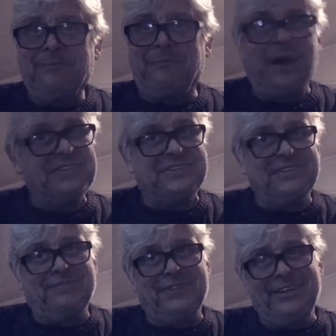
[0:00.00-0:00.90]

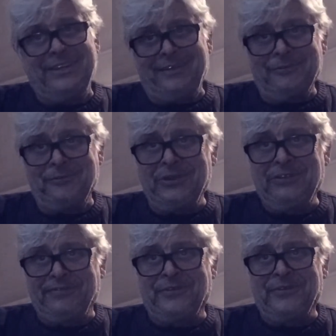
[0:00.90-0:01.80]
positively
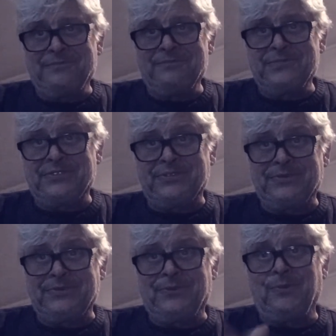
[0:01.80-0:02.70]

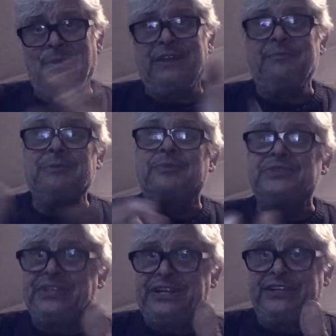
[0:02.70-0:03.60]
reaffirms what I've been
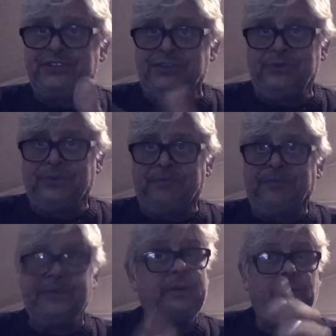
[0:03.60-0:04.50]
presenting to you.
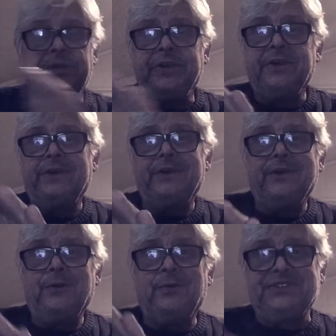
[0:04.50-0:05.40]
Now,
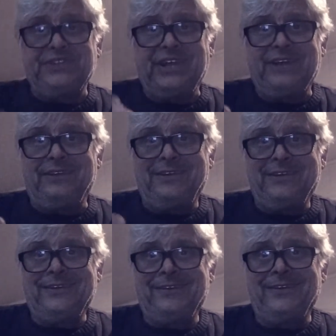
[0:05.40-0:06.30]
once again,